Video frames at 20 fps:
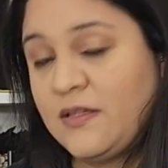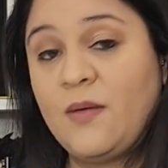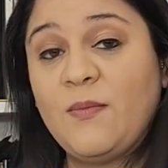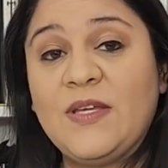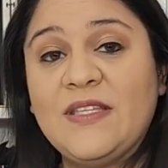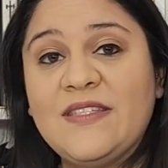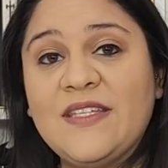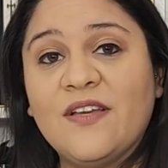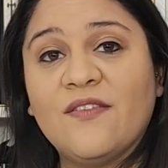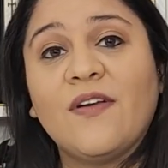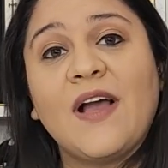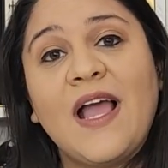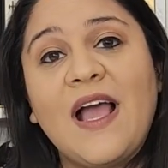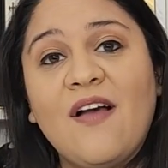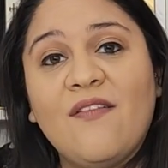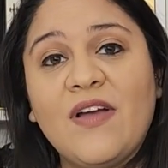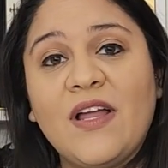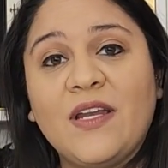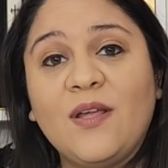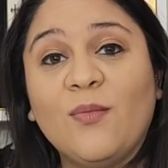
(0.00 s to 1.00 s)
Let me see if I
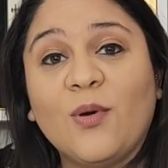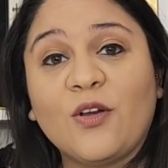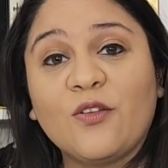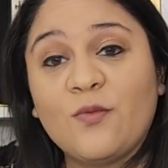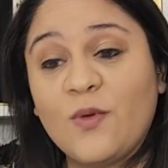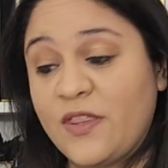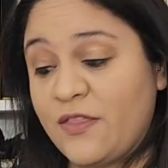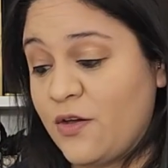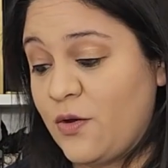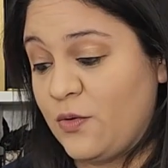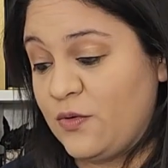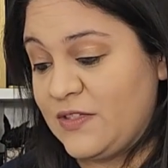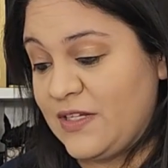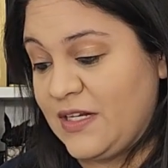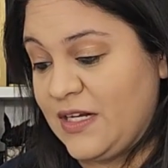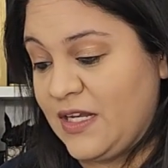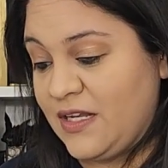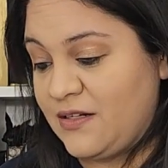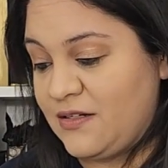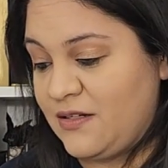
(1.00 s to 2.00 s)
have any books with those
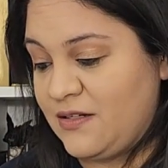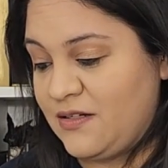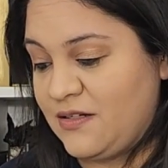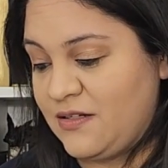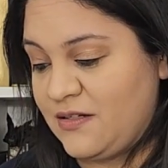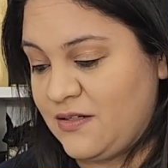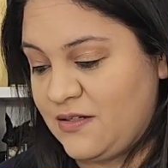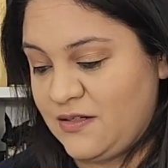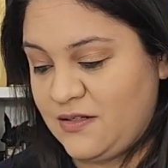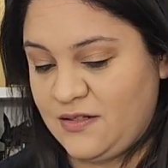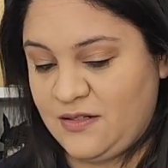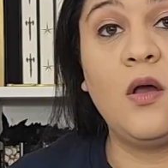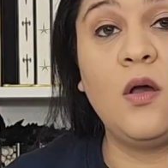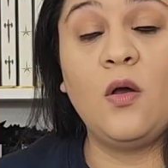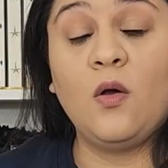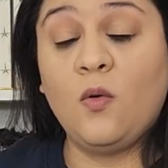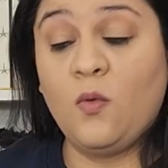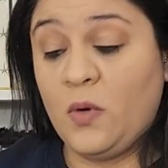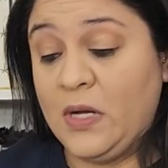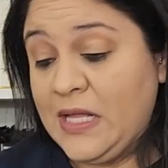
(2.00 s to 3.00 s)
in it.
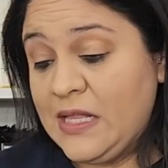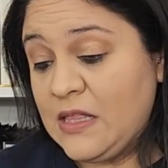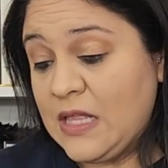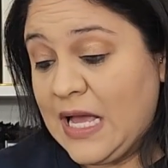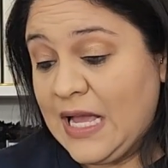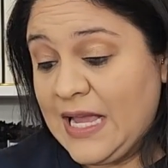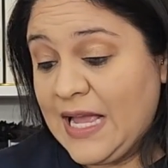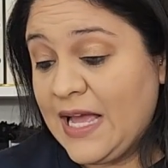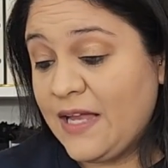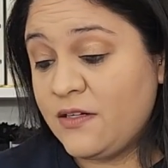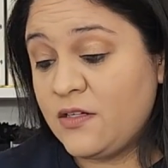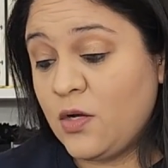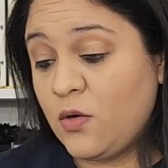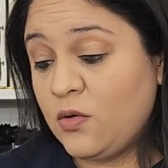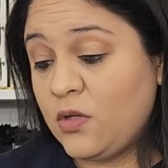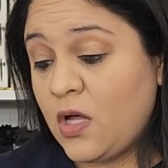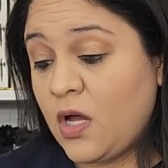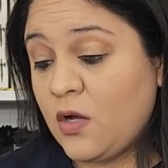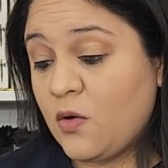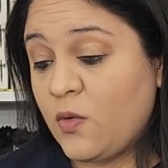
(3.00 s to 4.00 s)
Well, I had no
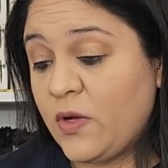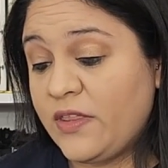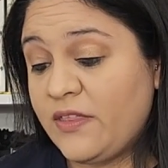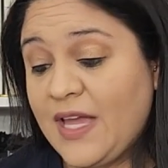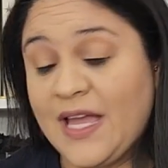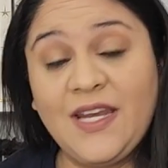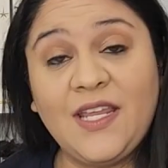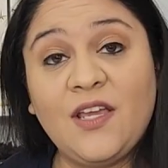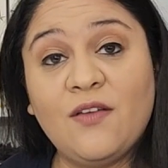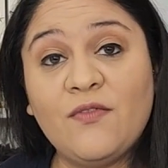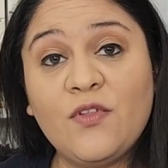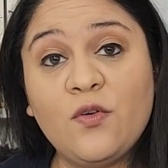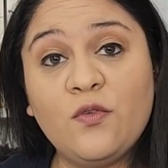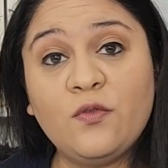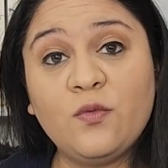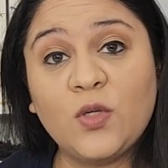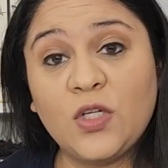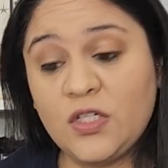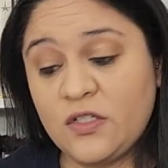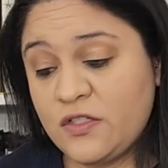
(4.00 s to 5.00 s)
luck with any of those
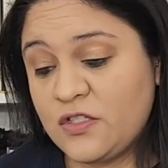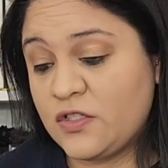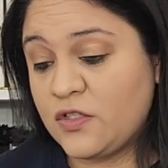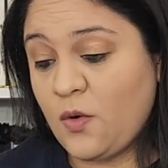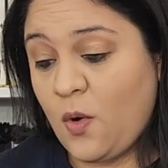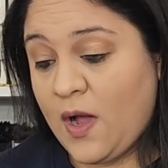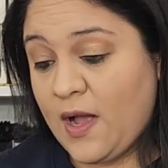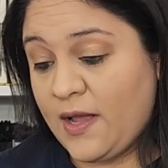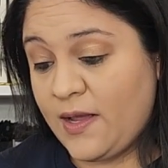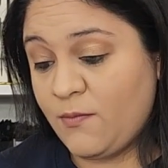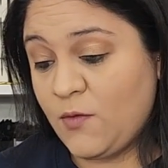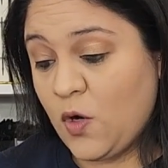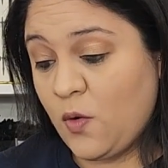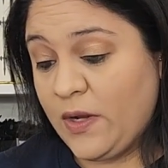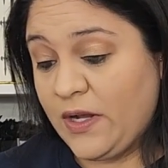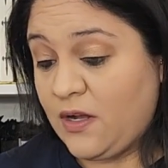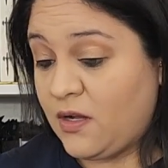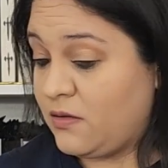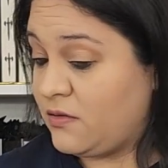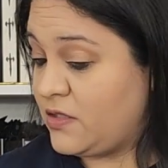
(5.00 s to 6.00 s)
words, so I'm going
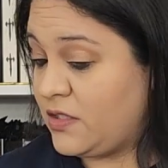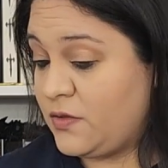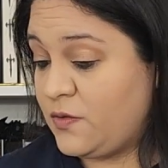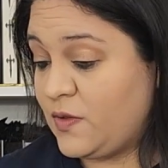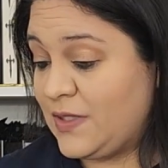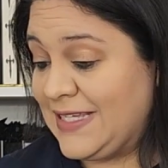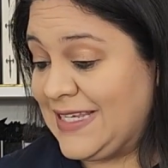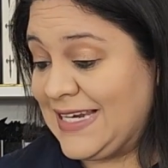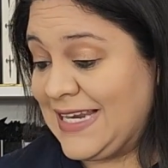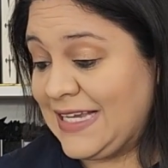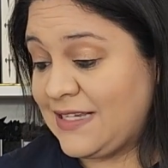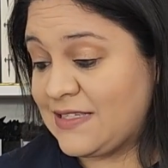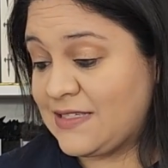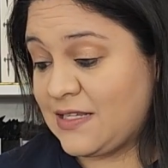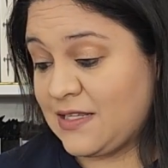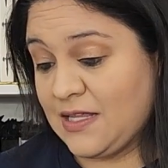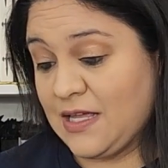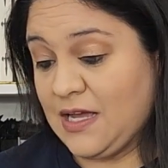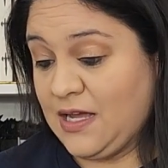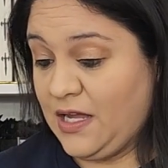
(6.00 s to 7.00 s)
on to the
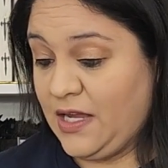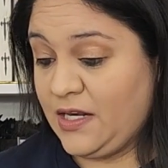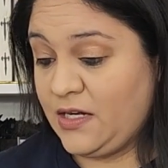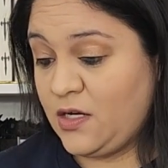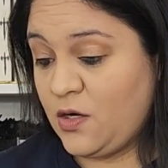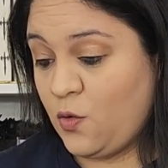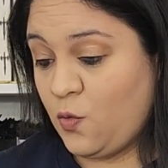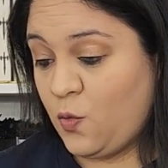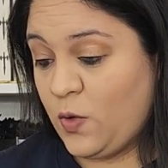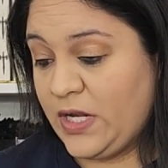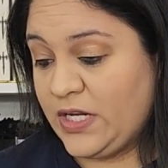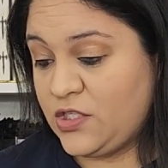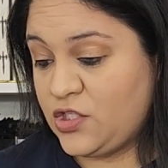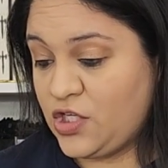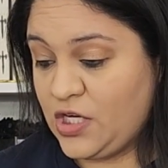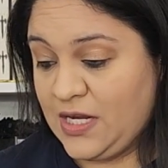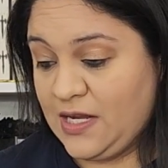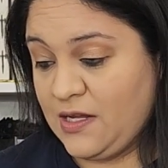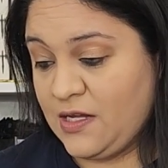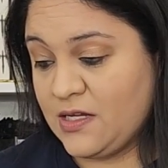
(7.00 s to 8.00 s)
next line, which
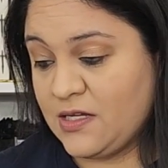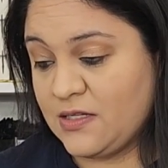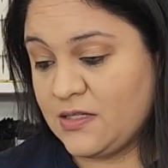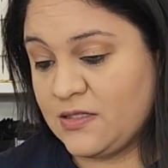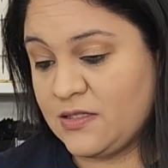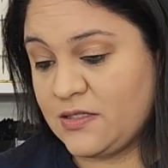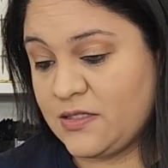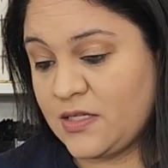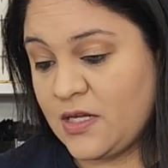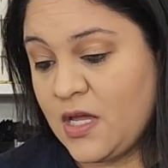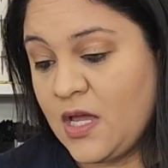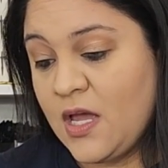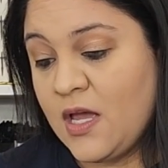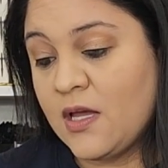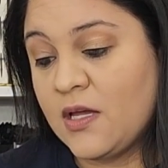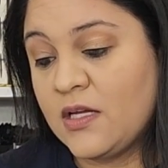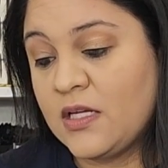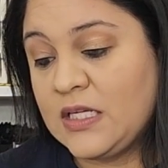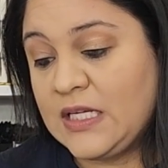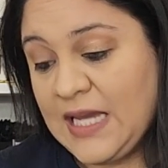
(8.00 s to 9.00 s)
is
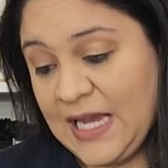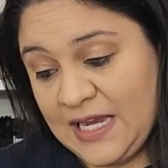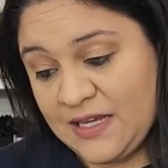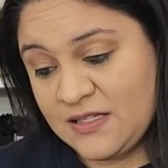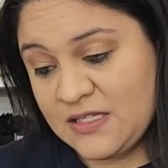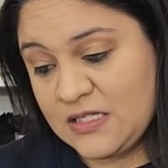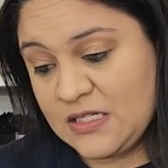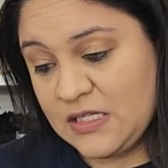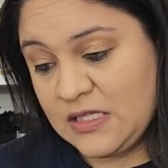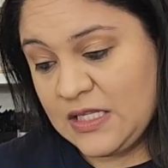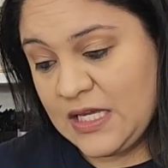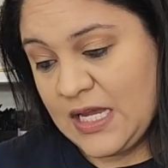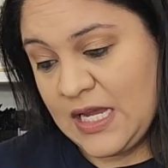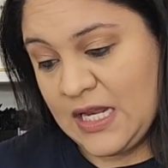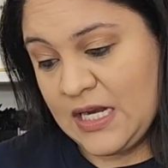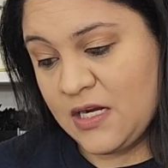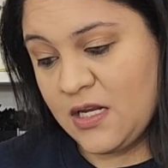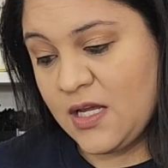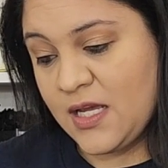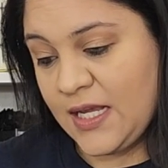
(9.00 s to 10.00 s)

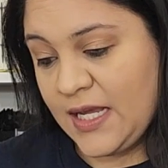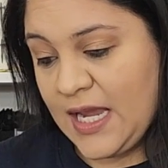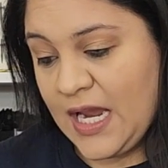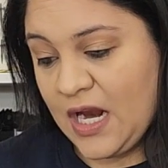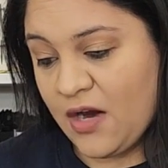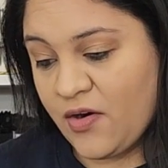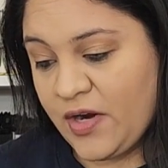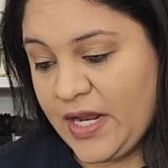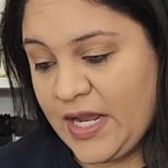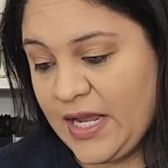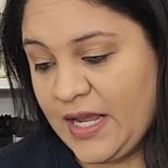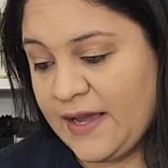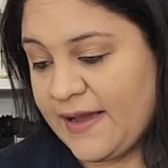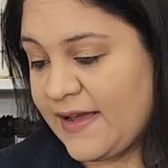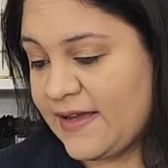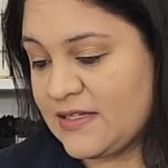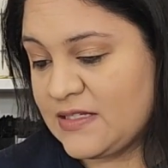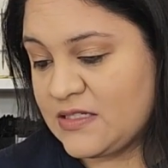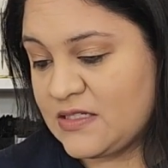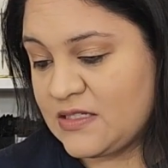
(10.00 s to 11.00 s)
Castellane carrying
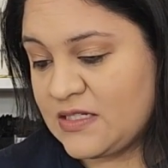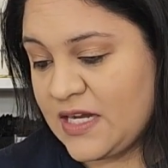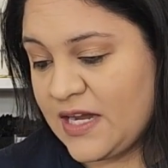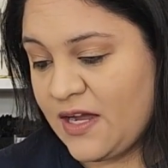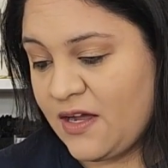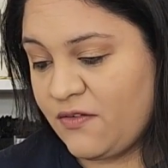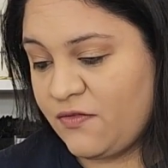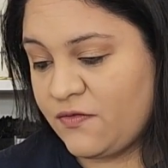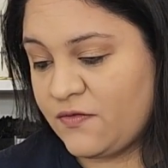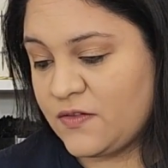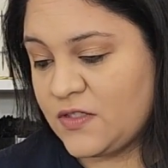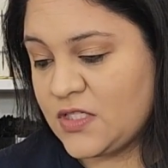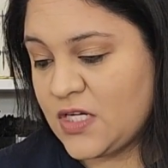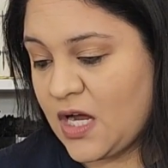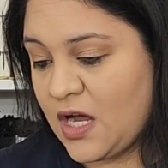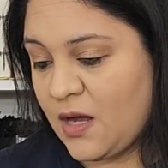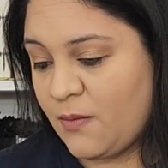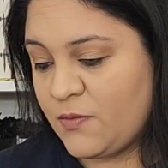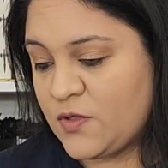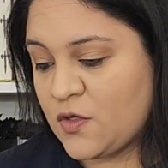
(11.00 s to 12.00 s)
a staff
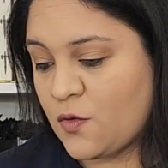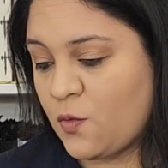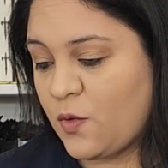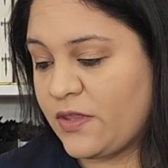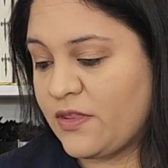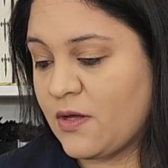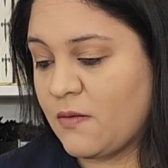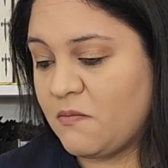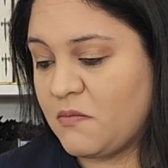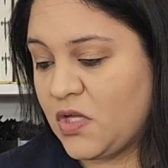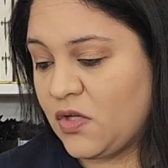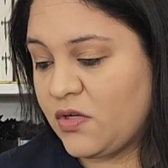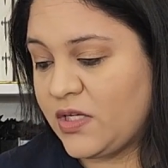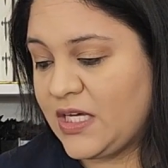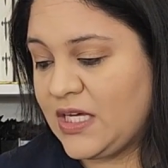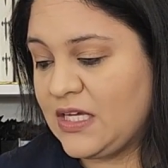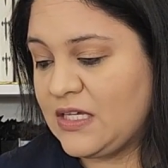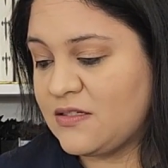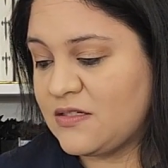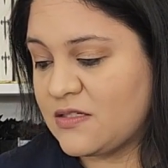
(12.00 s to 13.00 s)
topped with a
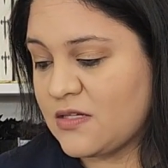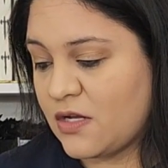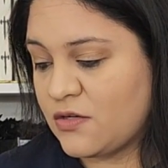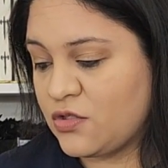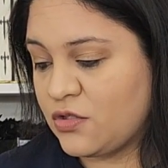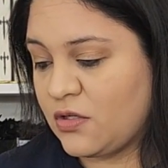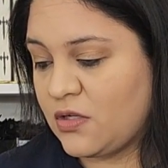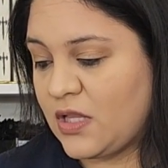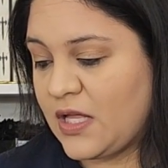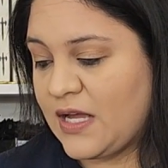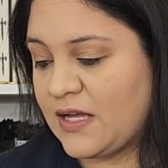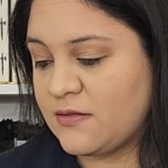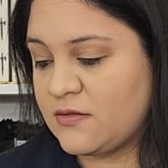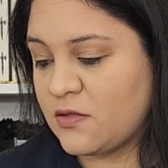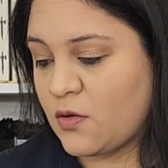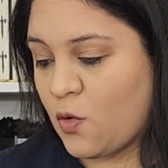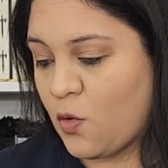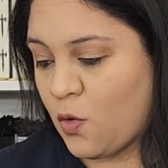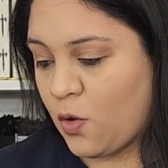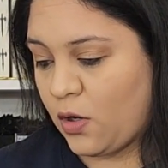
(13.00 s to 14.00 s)
milky sunderglass
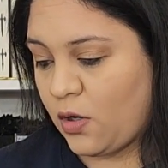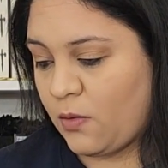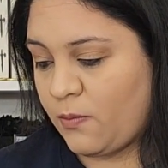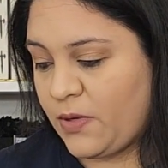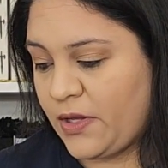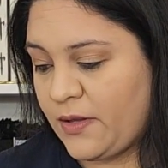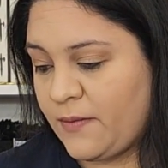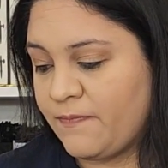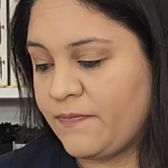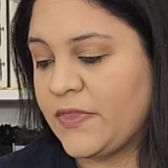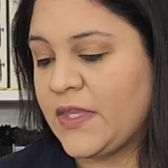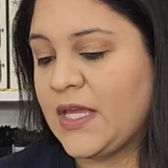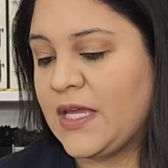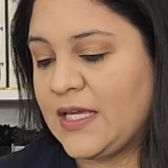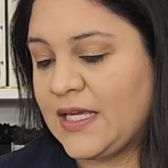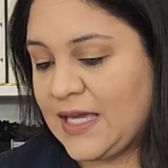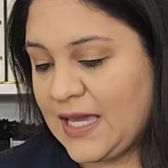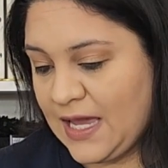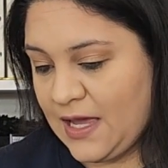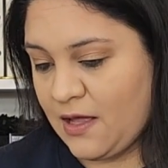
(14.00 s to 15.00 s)
orb.
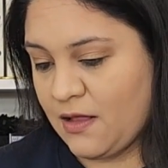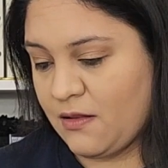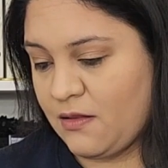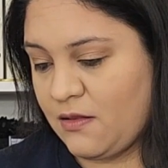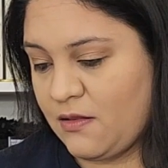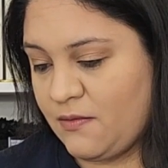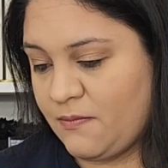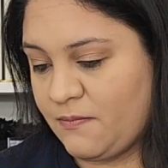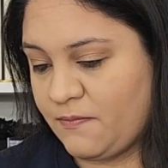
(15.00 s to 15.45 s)
Kell.